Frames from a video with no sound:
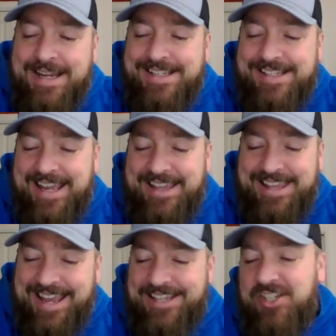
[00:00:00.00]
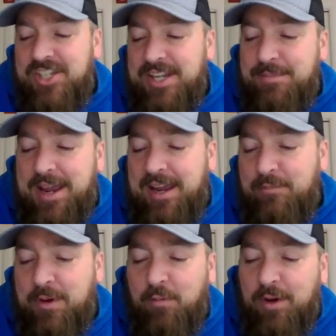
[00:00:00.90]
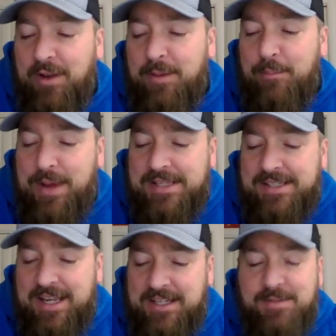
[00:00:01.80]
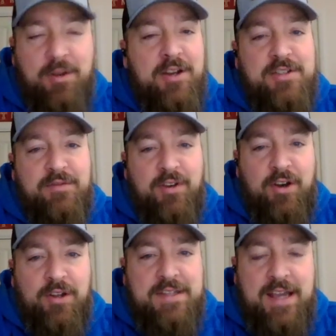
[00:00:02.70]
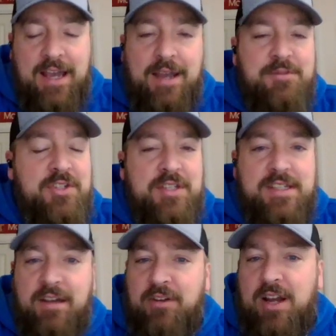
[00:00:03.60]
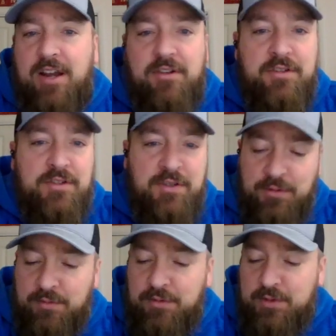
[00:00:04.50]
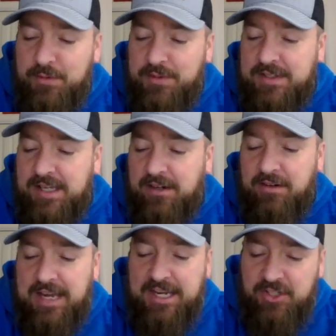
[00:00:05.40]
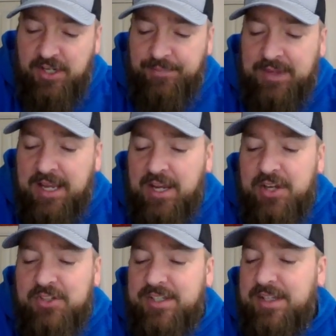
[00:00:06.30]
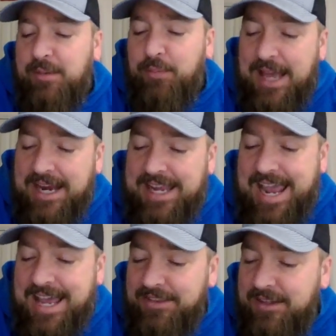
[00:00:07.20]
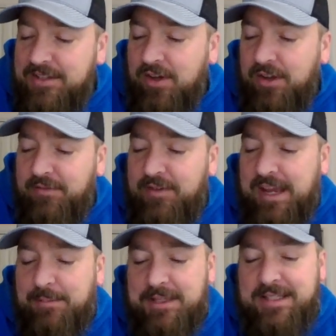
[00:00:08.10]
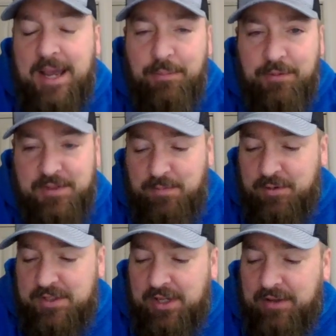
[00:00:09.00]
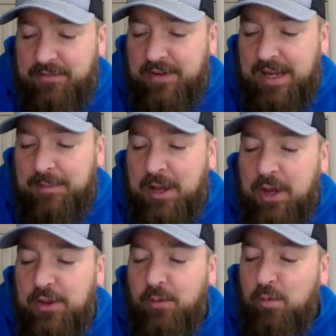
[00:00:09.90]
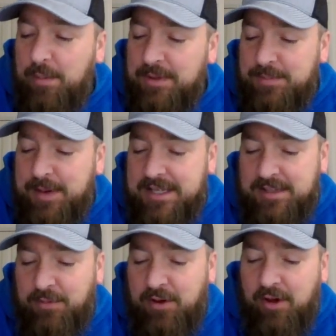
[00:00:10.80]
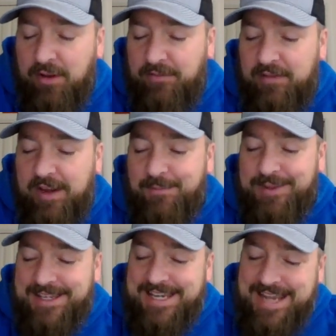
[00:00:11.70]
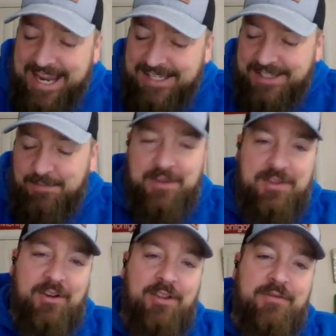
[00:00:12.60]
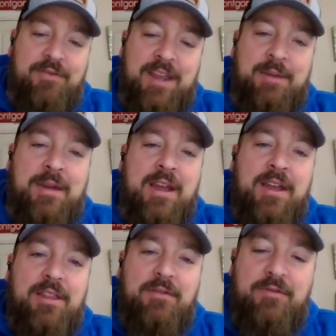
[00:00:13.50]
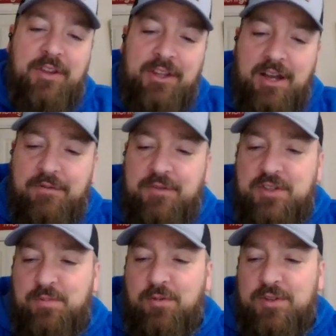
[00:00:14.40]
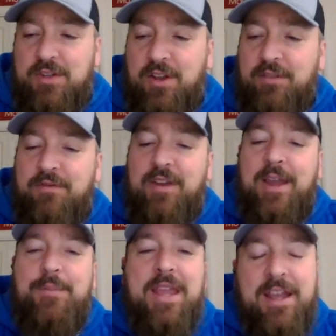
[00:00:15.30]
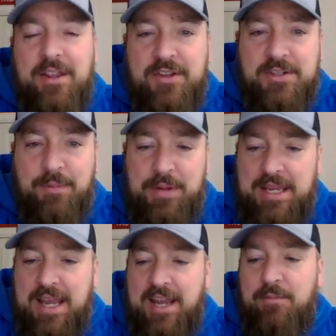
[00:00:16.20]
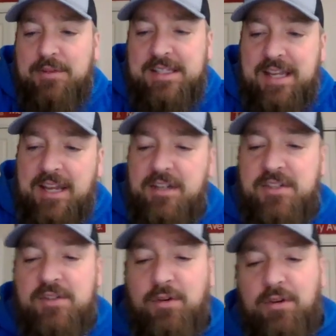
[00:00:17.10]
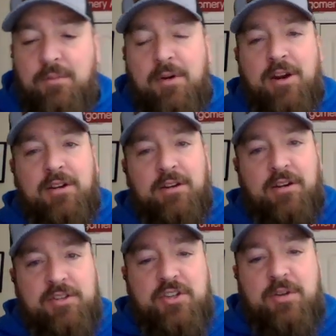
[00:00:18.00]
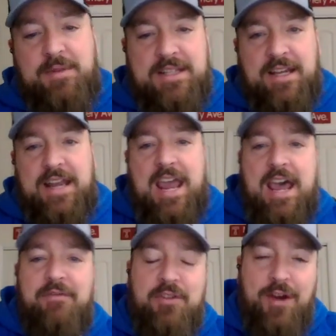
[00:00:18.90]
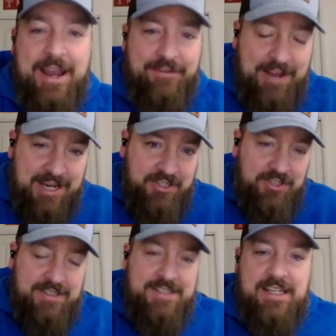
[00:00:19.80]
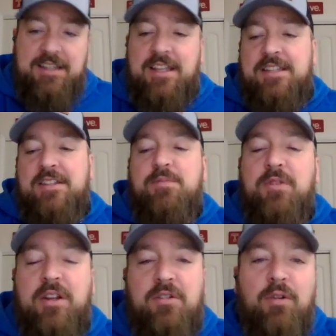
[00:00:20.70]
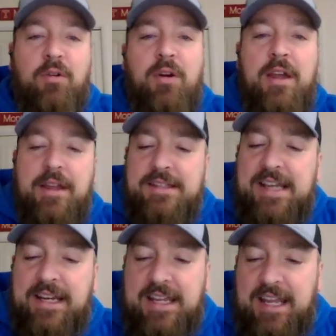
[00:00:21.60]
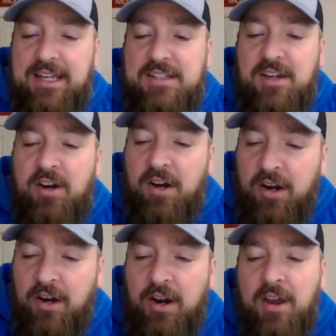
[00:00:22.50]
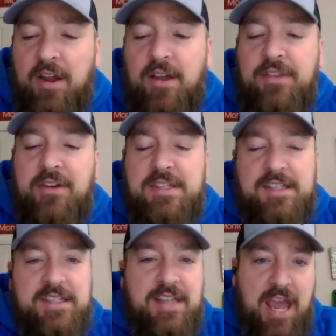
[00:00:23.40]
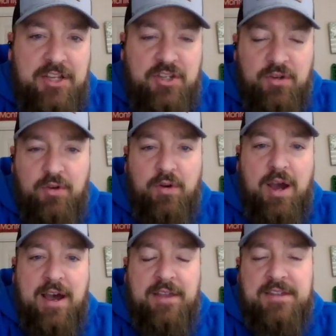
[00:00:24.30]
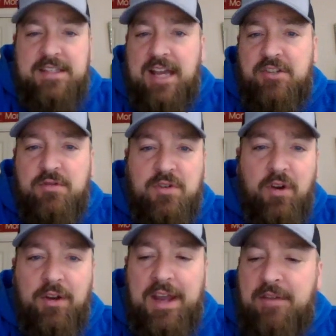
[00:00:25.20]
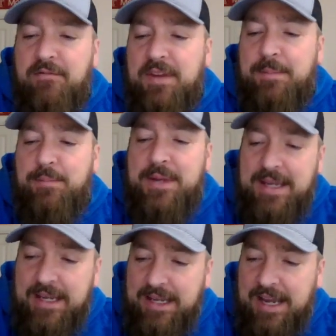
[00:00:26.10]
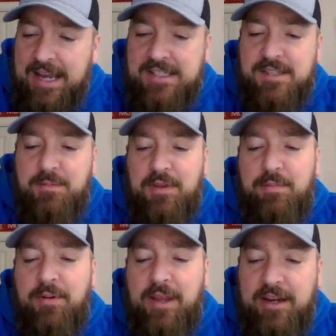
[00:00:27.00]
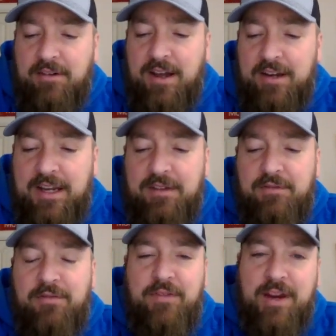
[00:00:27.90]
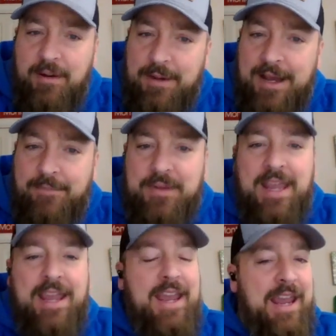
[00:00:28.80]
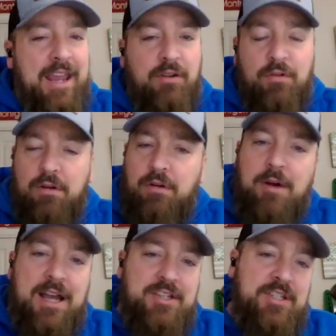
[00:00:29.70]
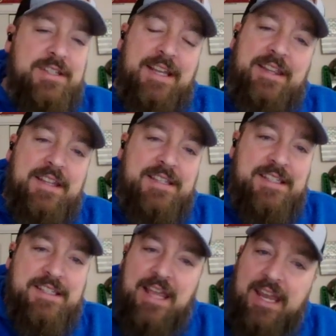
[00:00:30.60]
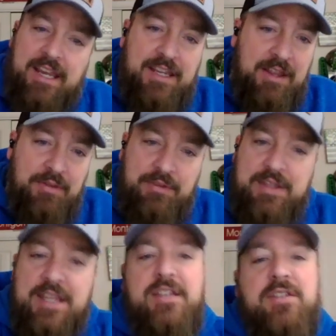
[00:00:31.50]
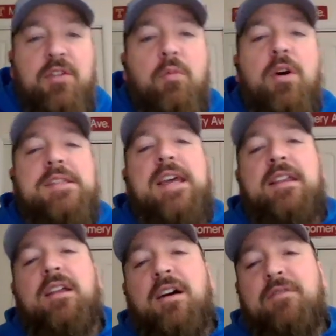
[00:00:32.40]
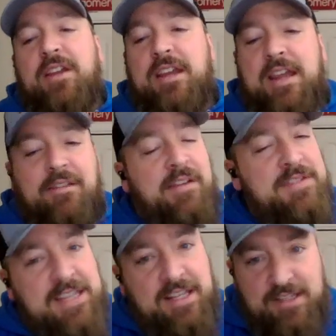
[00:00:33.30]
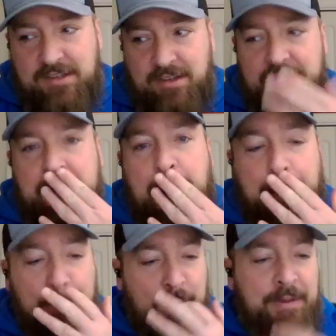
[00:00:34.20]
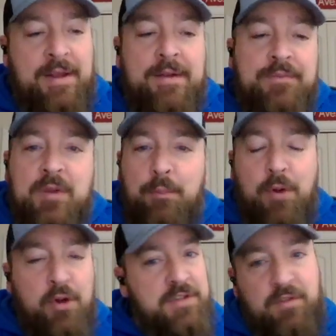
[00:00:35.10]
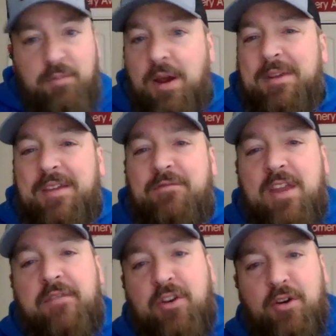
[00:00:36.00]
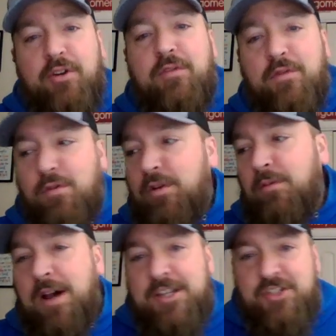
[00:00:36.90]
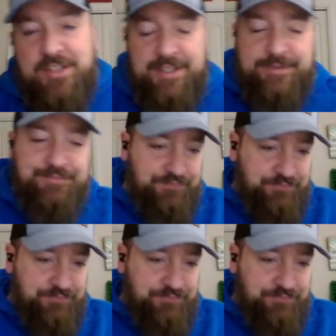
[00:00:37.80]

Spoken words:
said that she may have been one of the best tennis players of all time. She just never got her due to segregation. She's in the Black Athletes Hall of Fame, the Temple Sports Hall of Fame, the Women's Basketball Hall of Fame, the Naismith Hall of Fame, the Philadelphia Sports Hall of Fame. There's a PA State historical marker on Germantown Avenue. I have actually seen this. It's pretty cool, dedicated to her. There is a statue. The statue is called MVP at Smith Playground in Fairmount. And Ora Washington, these are the ones I love. Like, I say this all the time, but Most of you probably have never heard of Ora Washington,